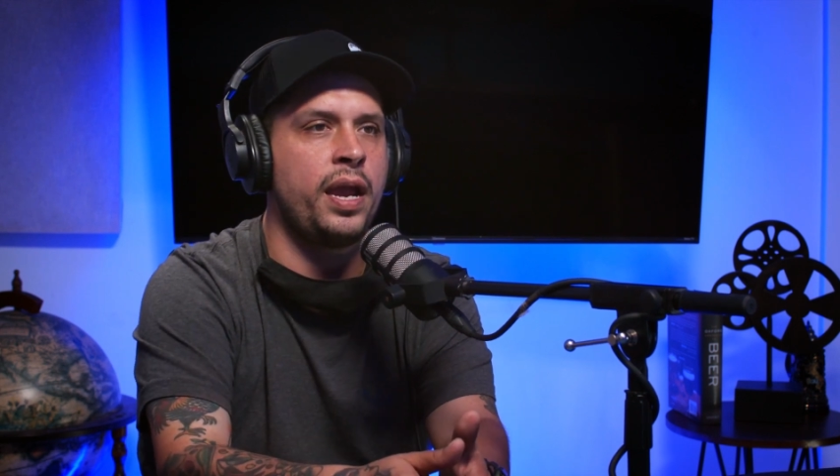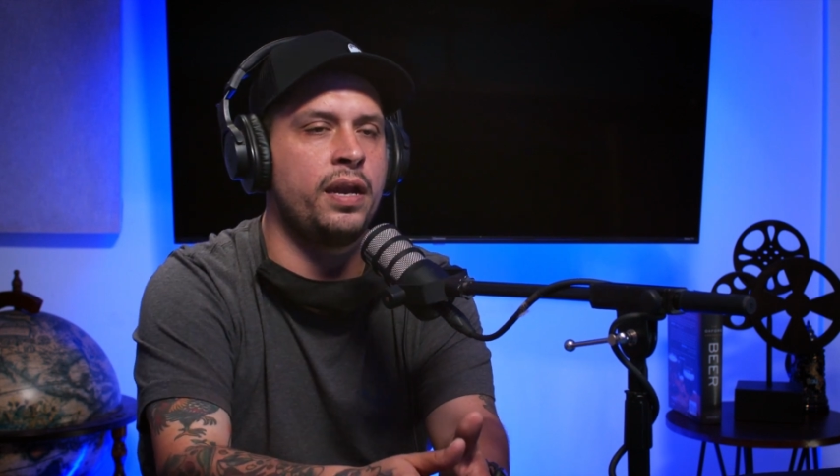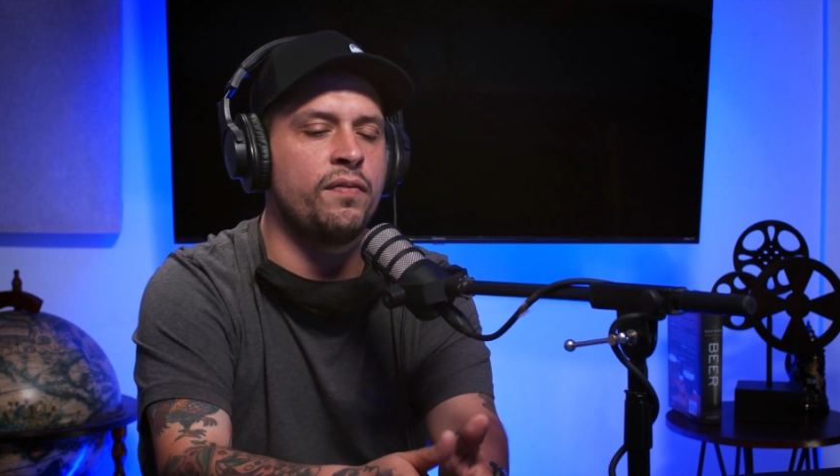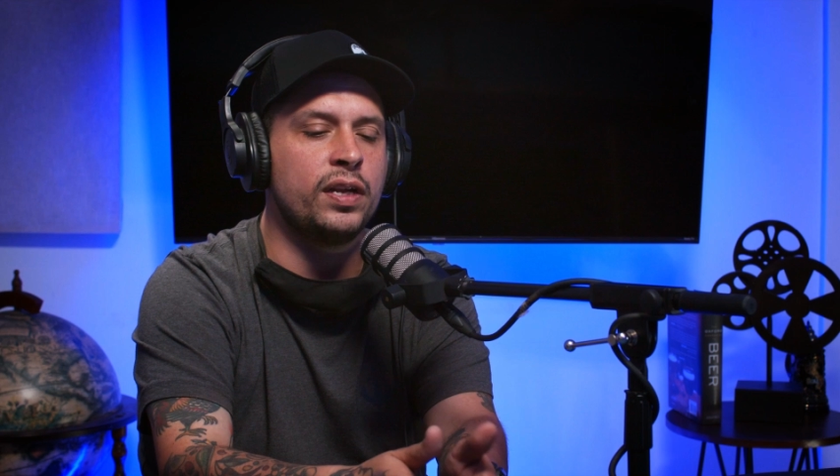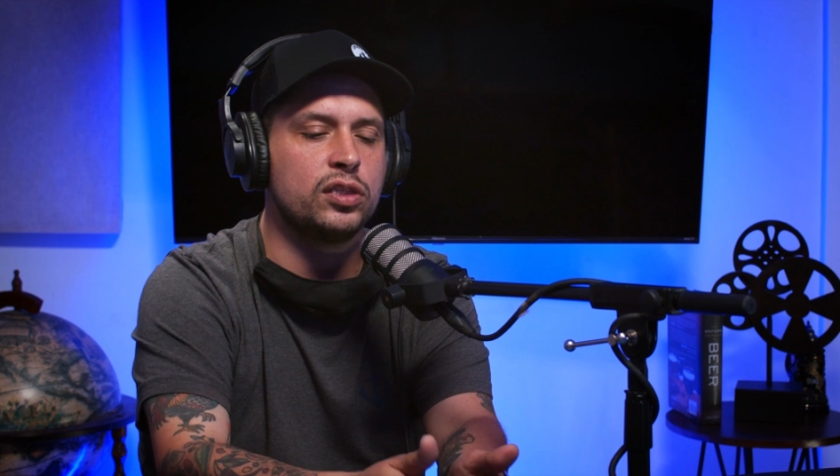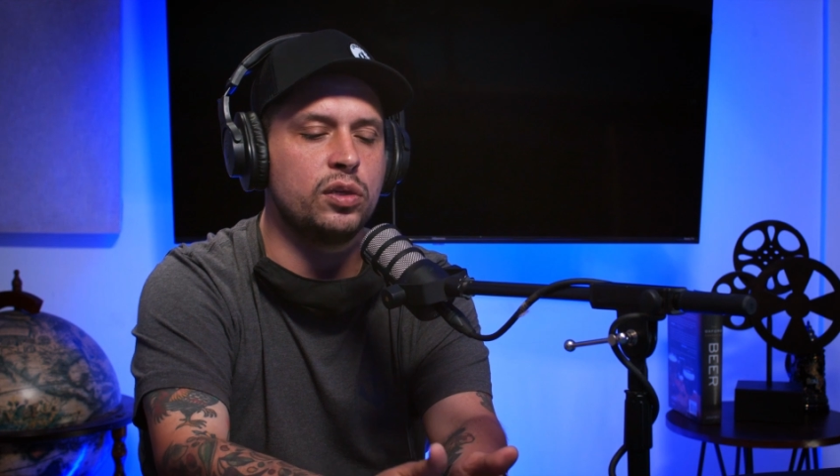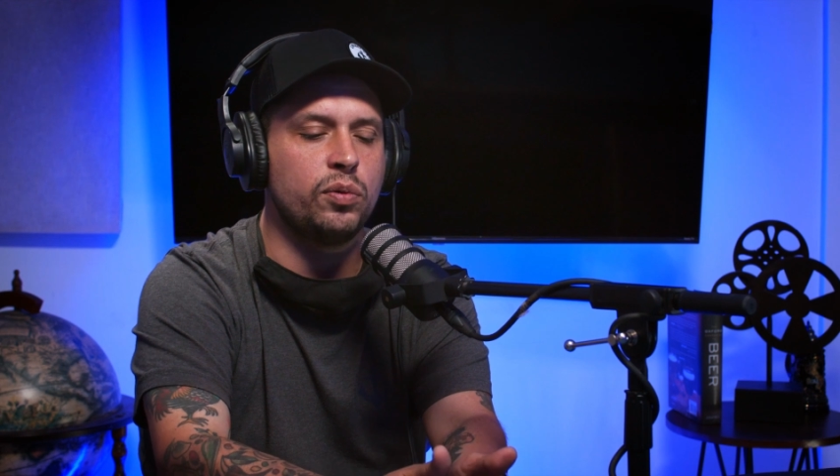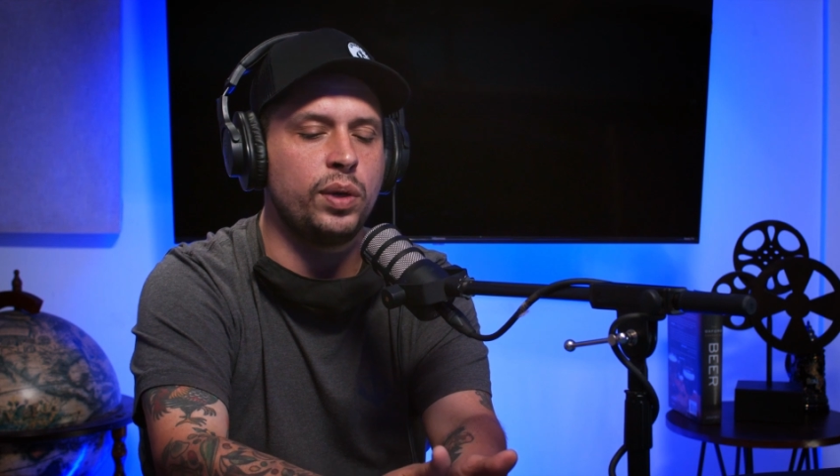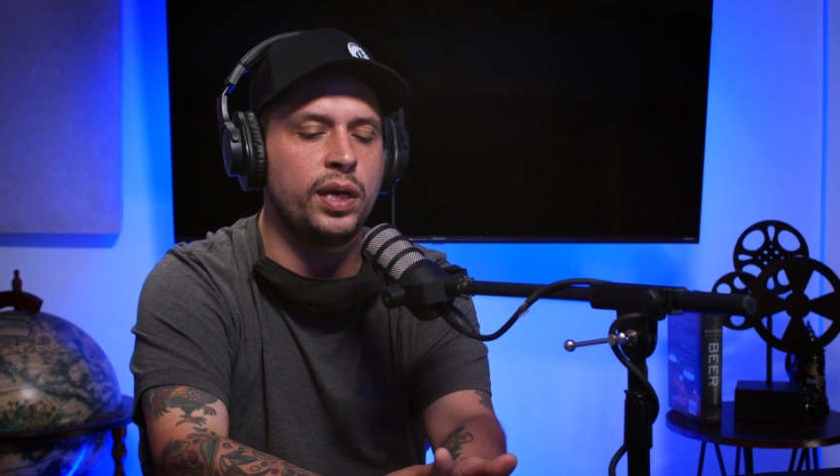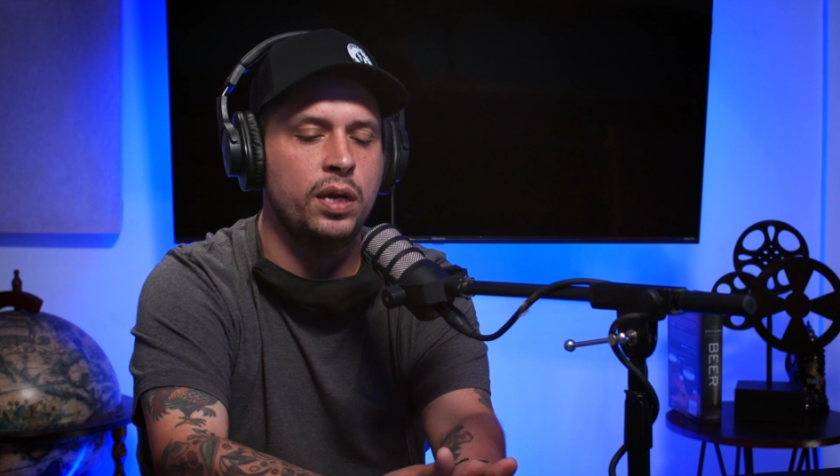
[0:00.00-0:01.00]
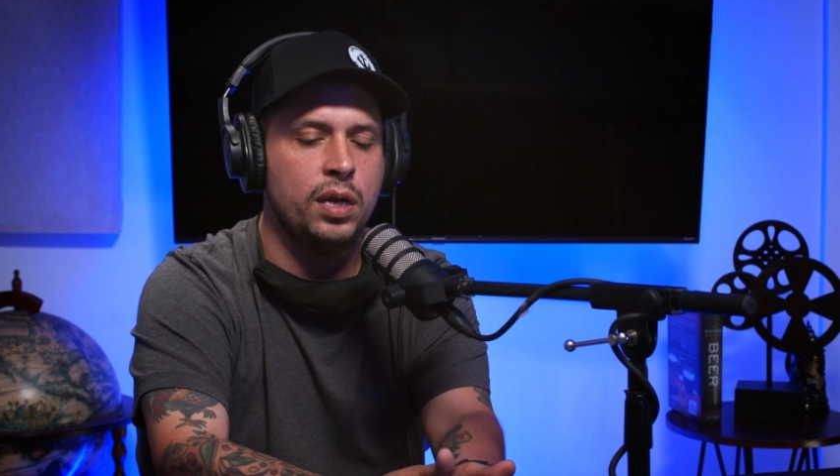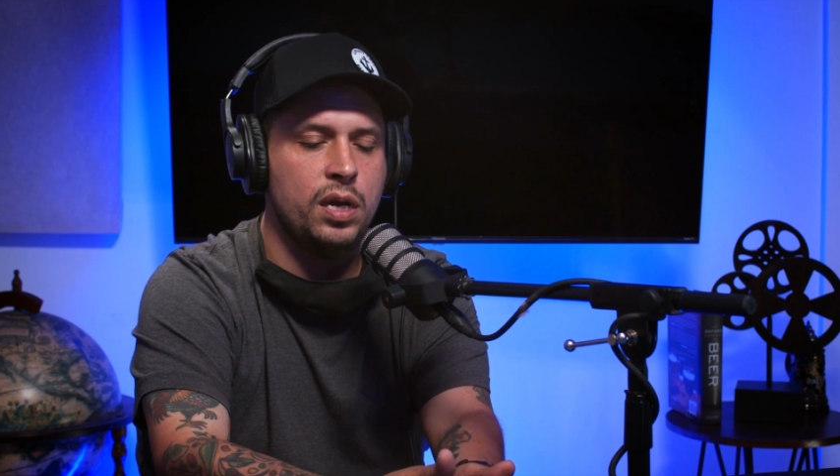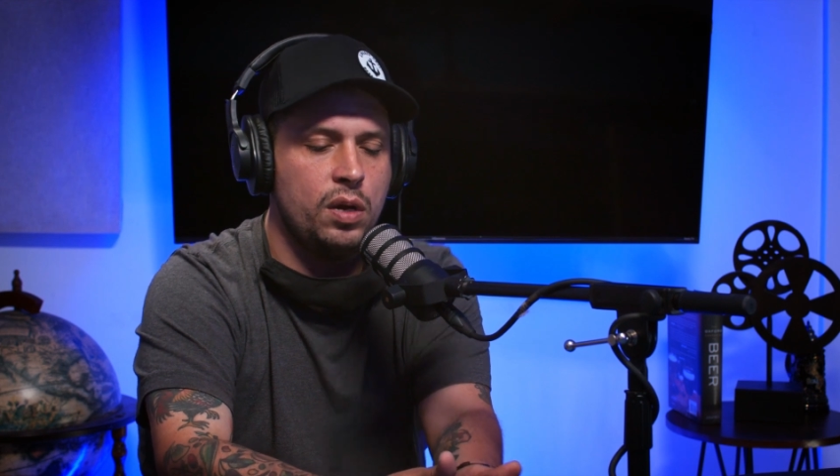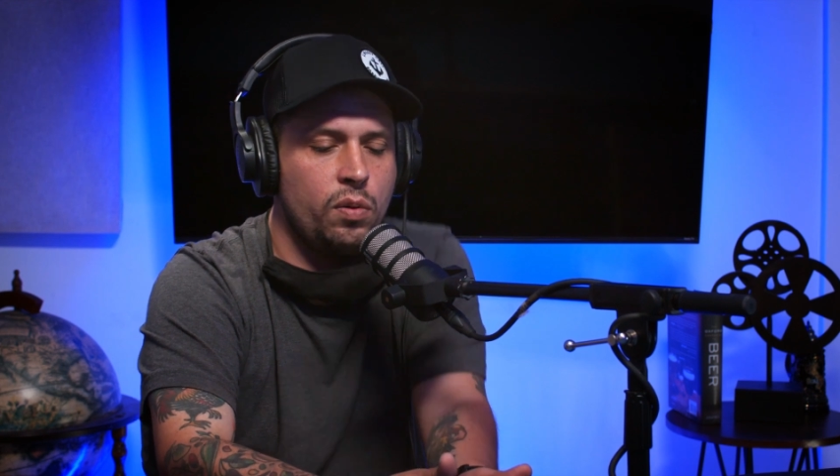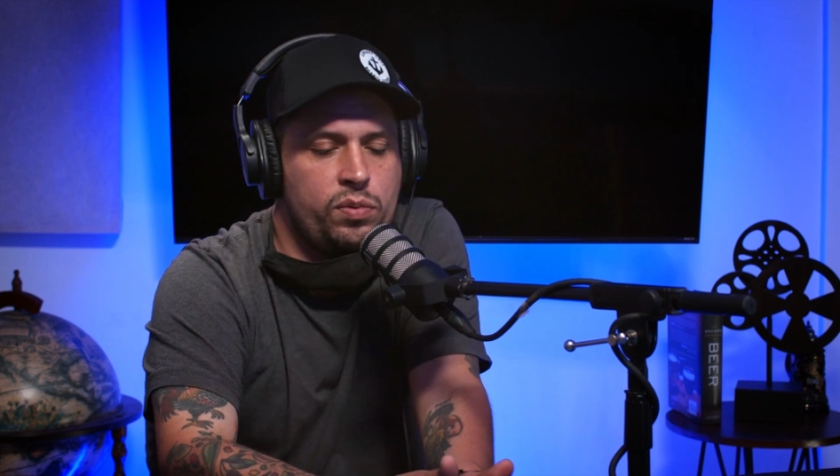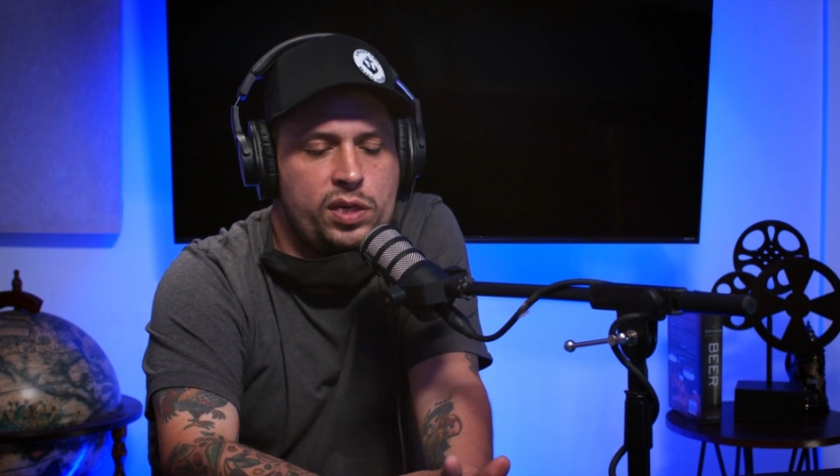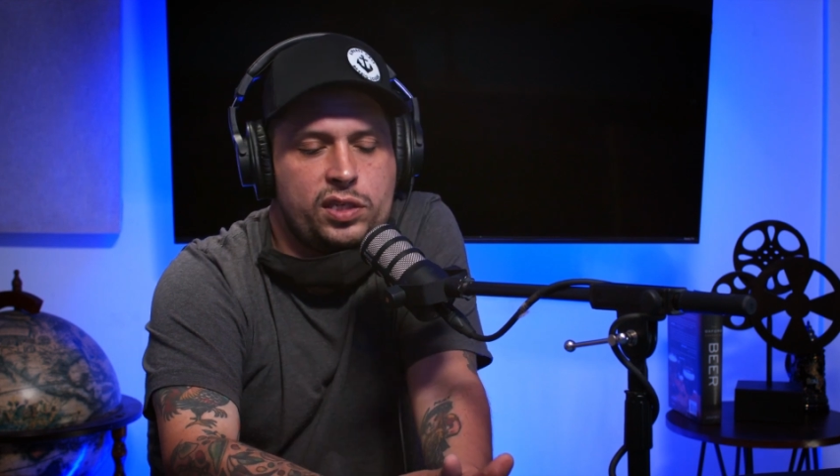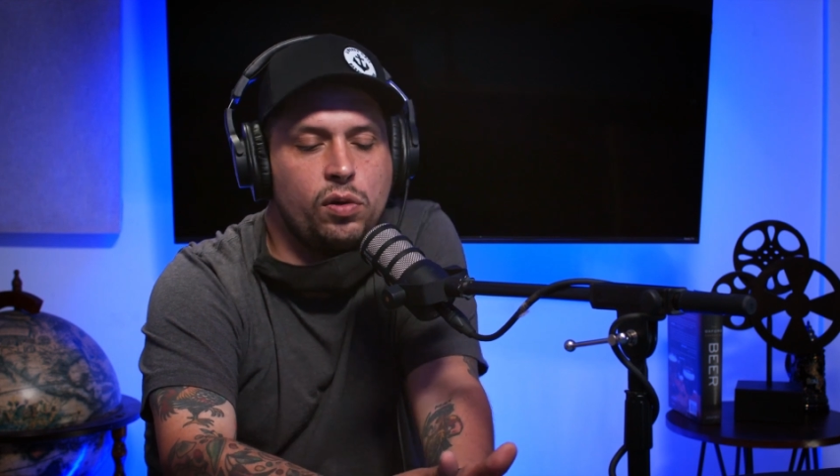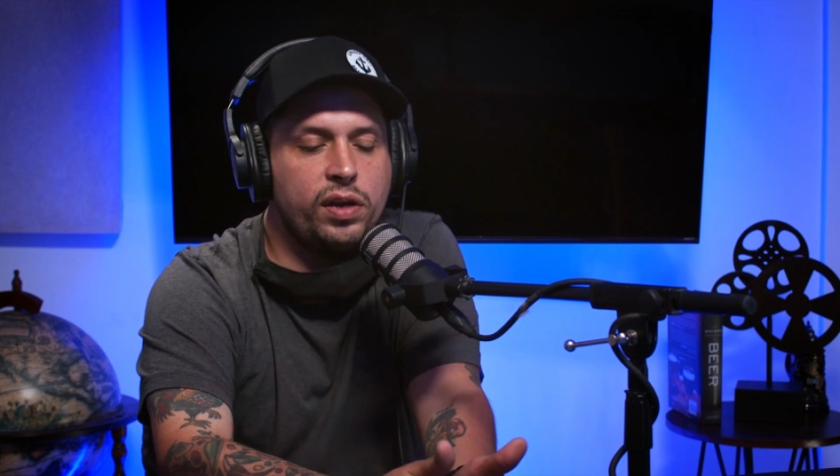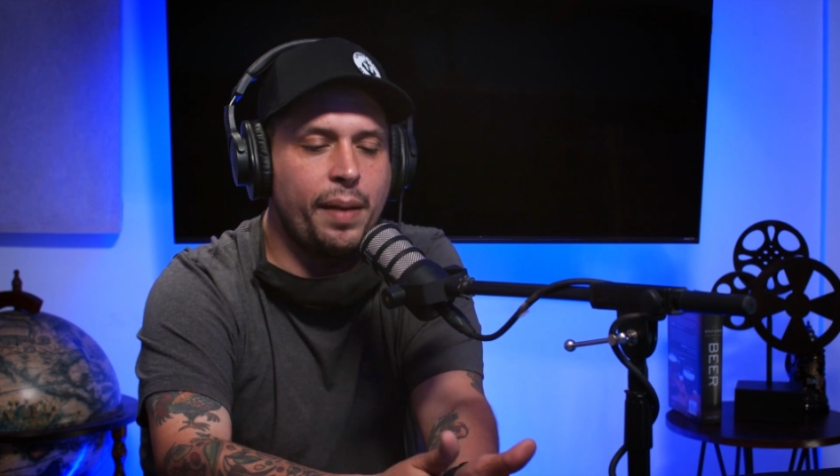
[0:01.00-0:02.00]
And eventually we
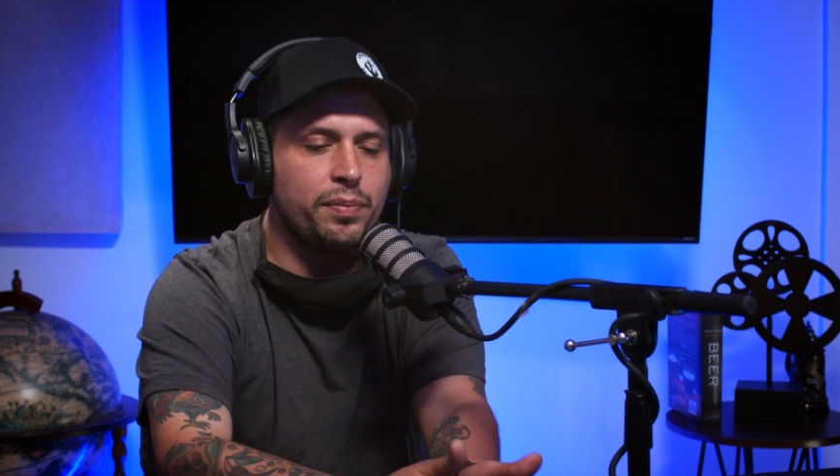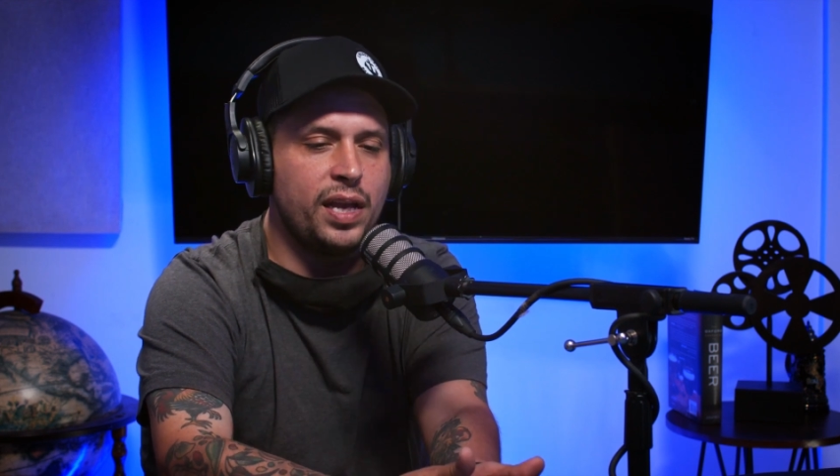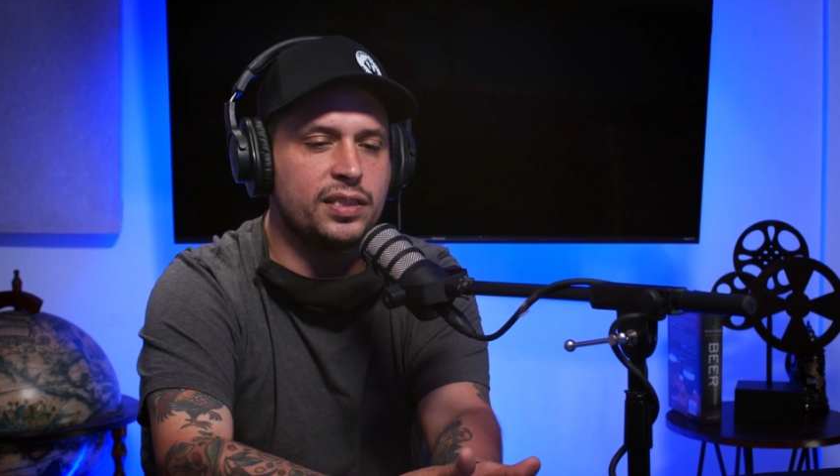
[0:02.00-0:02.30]
still kept